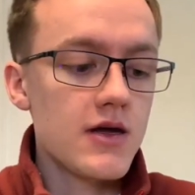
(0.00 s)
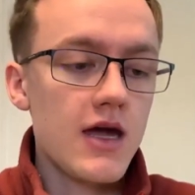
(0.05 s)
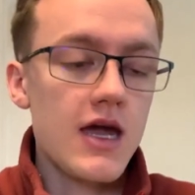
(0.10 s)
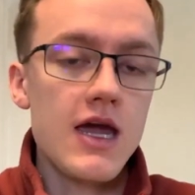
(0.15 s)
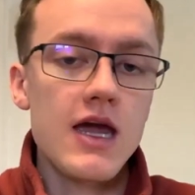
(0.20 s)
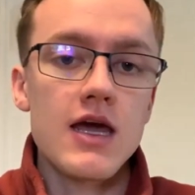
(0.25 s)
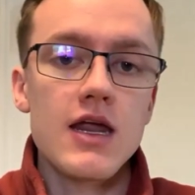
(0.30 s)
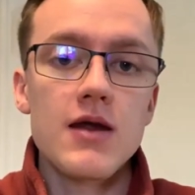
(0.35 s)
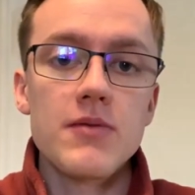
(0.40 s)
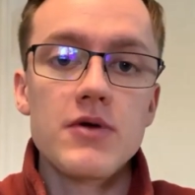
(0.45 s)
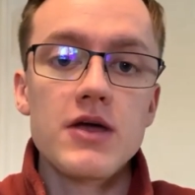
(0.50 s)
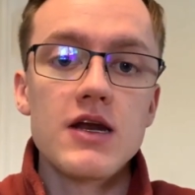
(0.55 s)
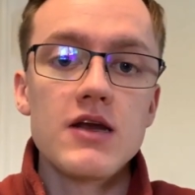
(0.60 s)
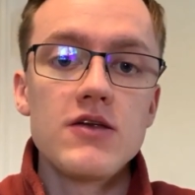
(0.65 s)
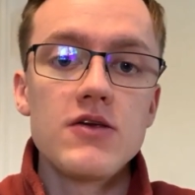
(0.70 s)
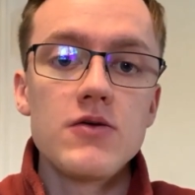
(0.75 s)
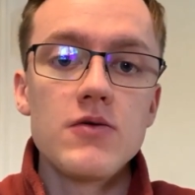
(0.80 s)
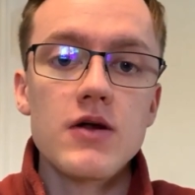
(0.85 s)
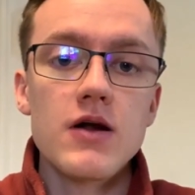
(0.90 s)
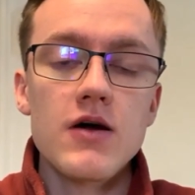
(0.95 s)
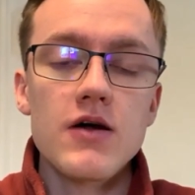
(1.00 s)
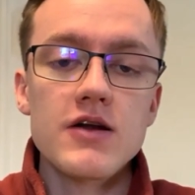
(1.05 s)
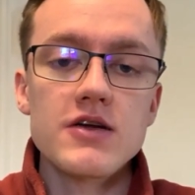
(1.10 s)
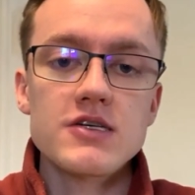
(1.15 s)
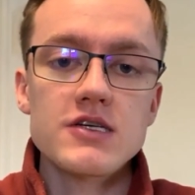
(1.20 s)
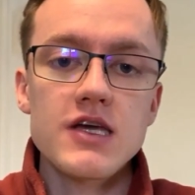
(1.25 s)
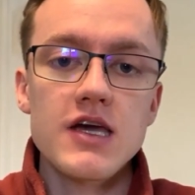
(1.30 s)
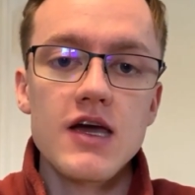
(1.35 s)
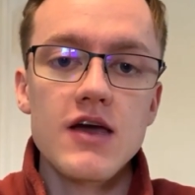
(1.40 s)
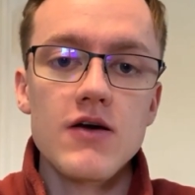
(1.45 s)
and I'm going to do it on a
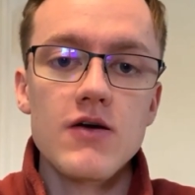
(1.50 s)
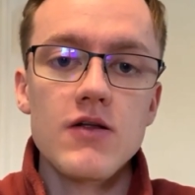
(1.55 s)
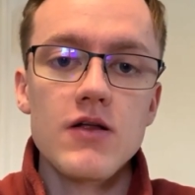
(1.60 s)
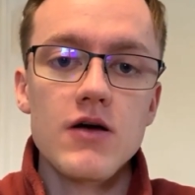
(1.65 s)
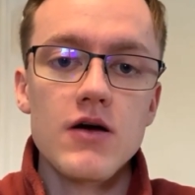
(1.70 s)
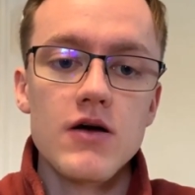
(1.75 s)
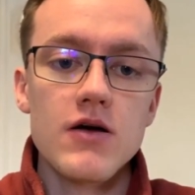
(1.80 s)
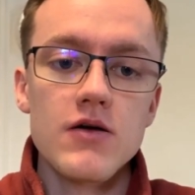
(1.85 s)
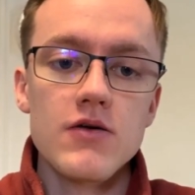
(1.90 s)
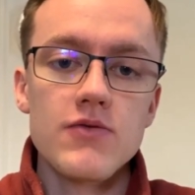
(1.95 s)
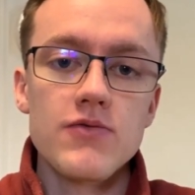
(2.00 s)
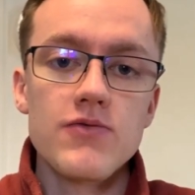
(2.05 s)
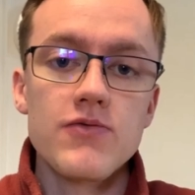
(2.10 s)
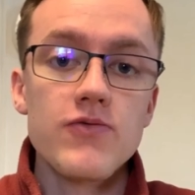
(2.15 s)
scale of